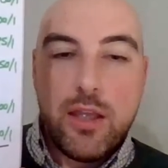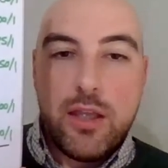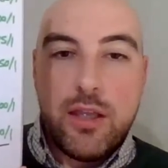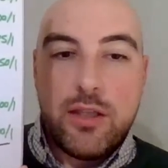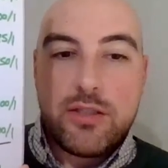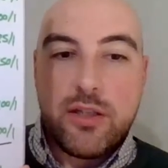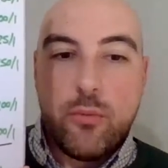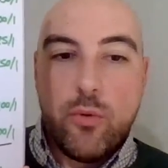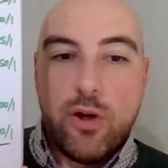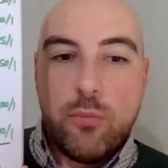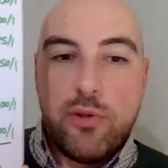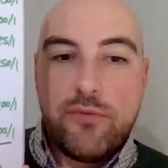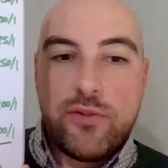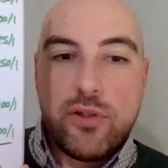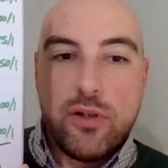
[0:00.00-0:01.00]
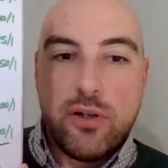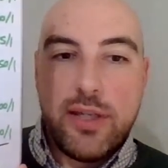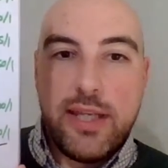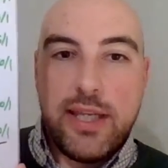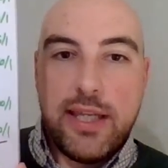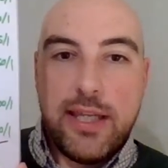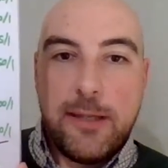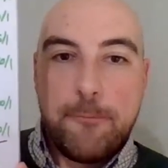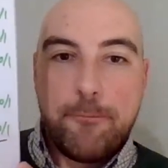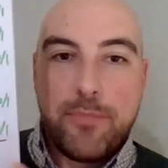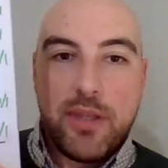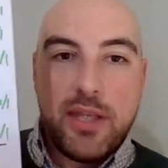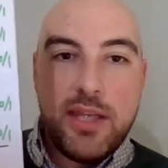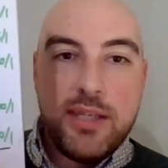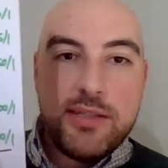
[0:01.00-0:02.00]
So what we've got here
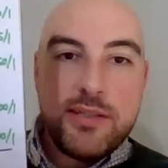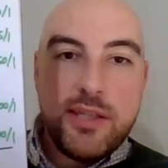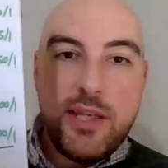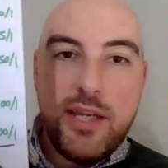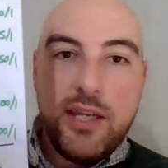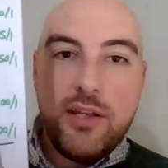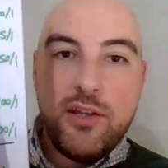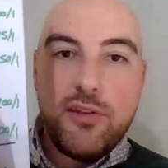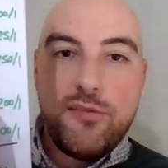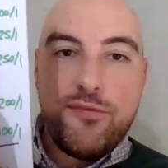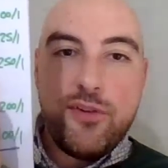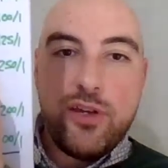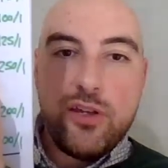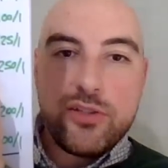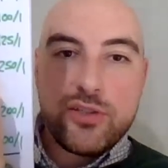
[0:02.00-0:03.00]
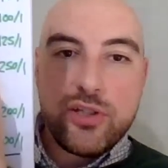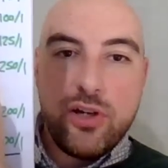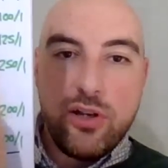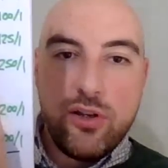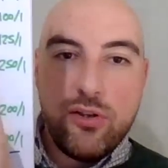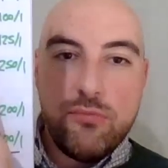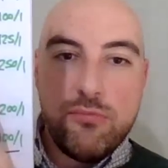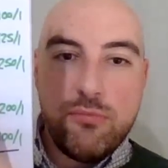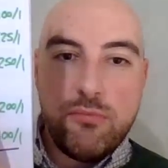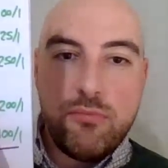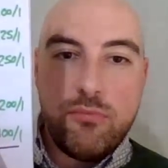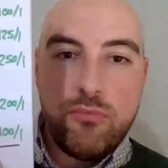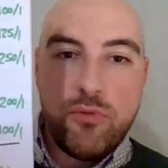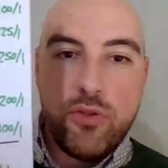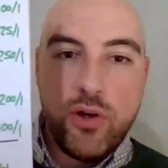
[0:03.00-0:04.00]
is in the first column,
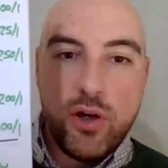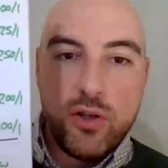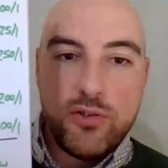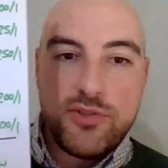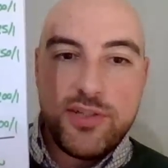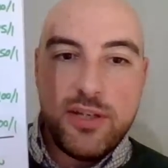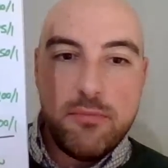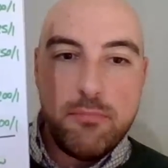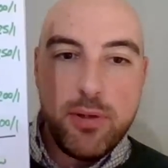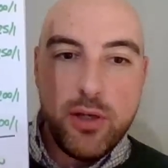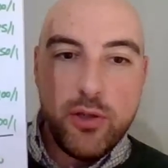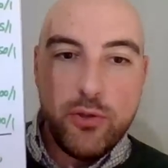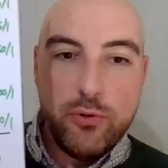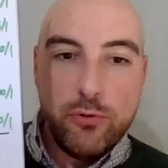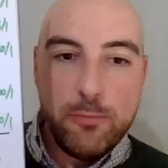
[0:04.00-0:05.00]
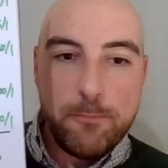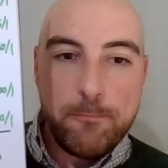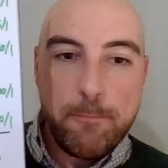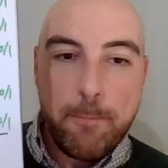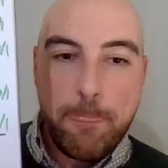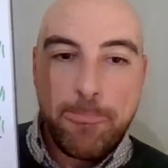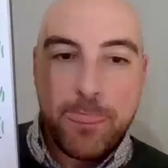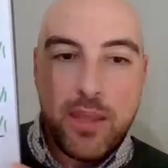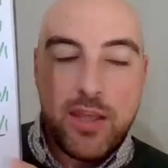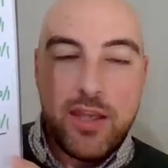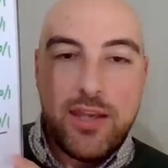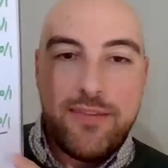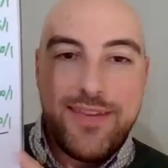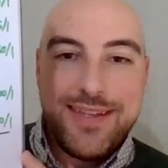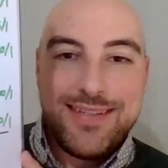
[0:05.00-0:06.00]
the odds in blue.
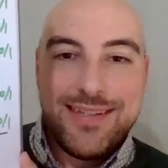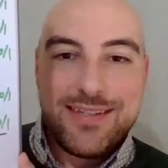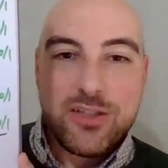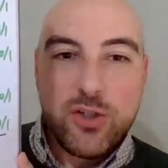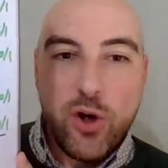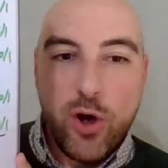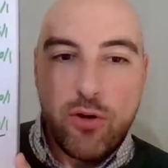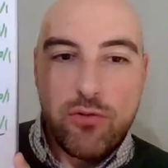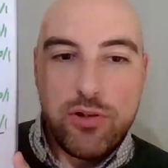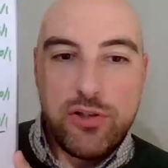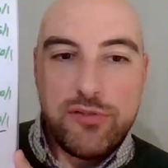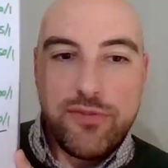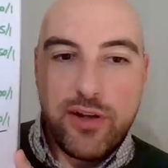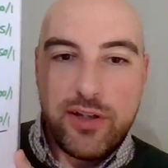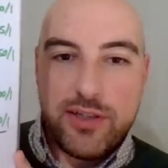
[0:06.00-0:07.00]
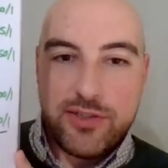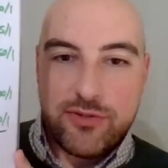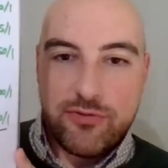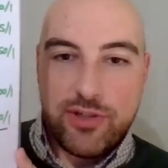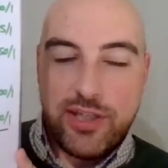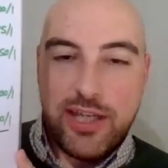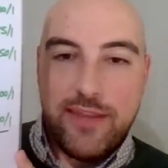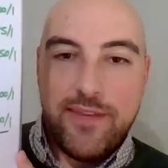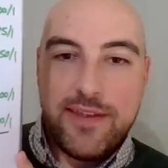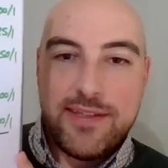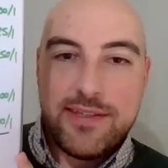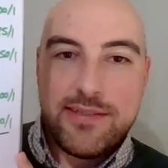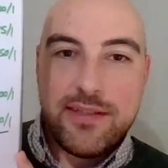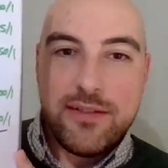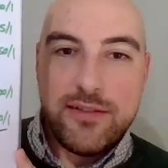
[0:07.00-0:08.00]
This is Coral Advisory, and this
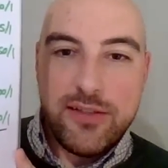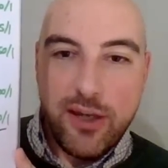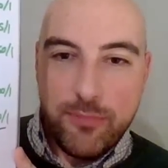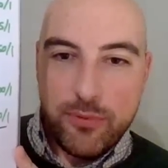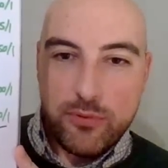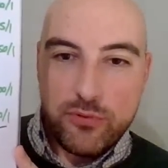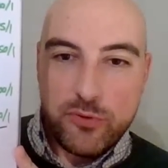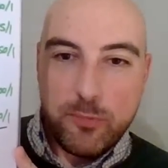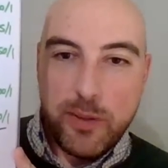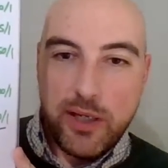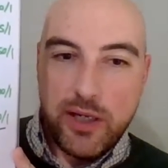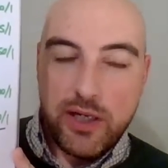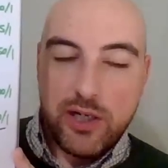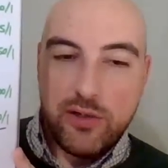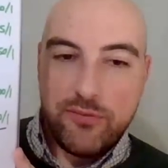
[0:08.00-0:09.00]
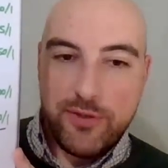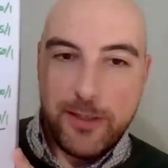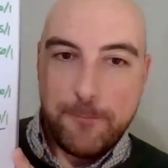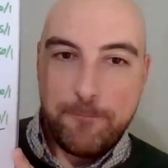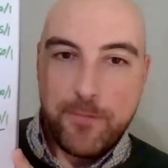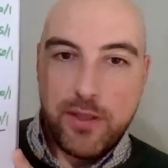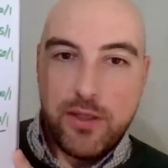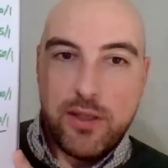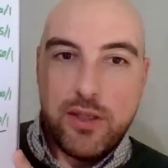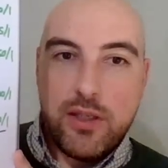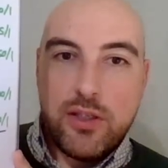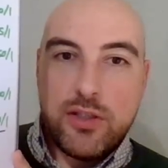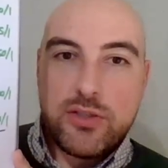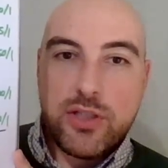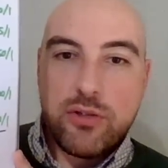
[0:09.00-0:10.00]
is the doubles part of it.
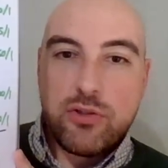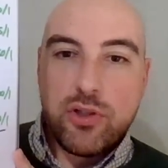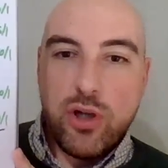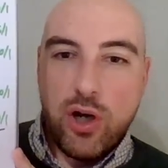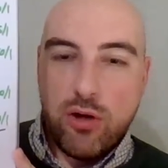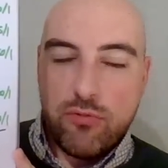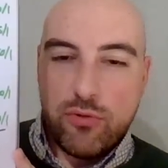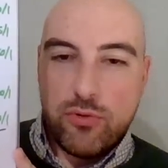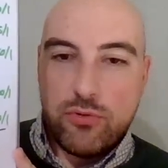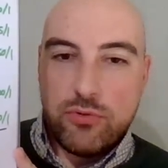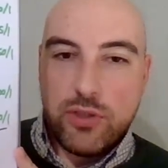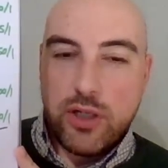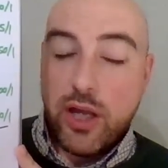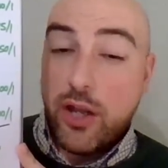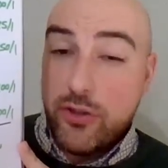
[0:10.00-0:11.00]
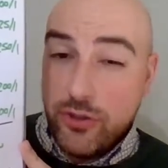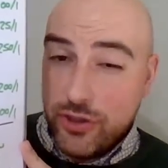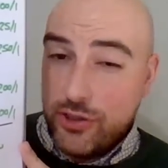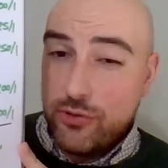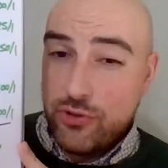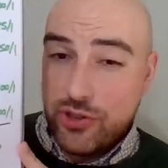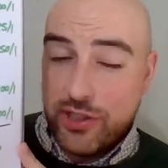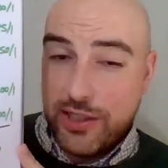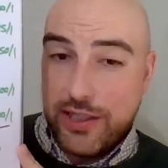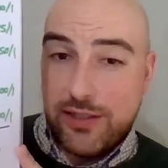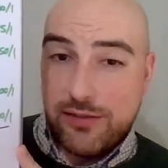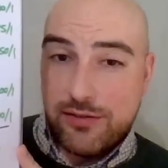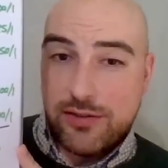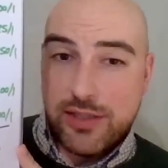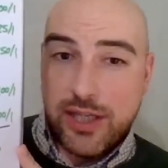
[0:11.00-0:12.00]
So Coral, unusually,
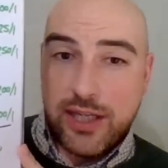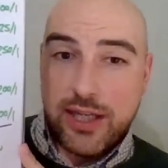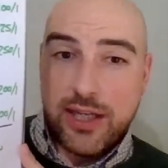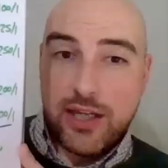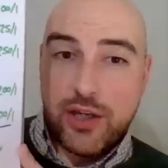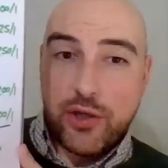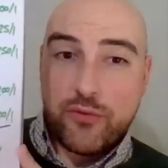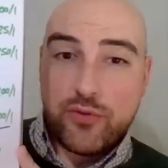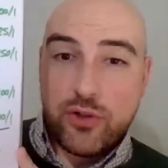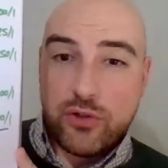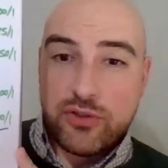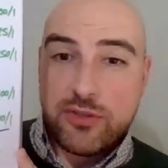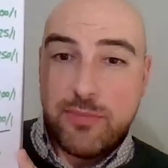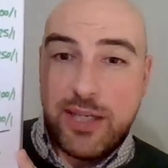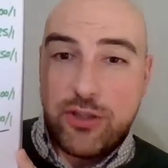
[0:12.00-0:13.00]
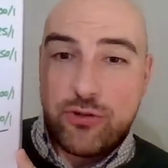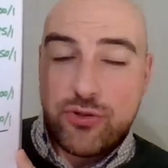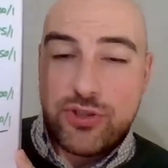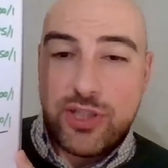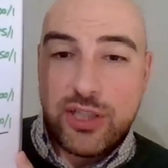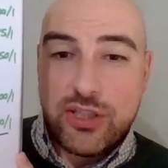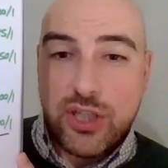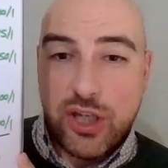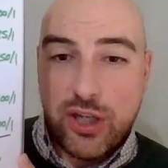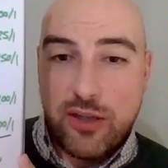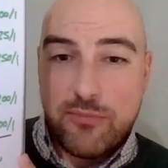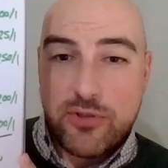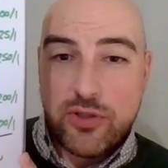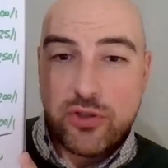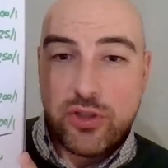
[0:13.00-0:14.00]
have got some interesting
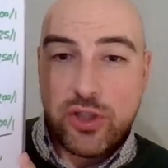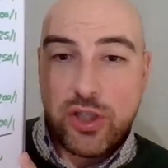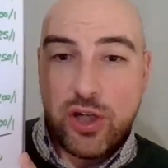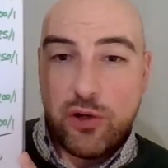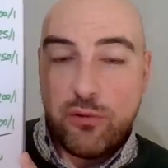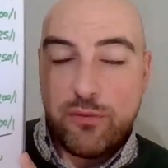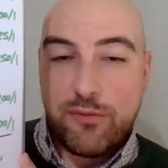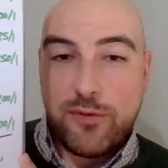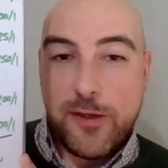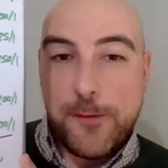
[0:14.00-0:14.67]
terms on the golf.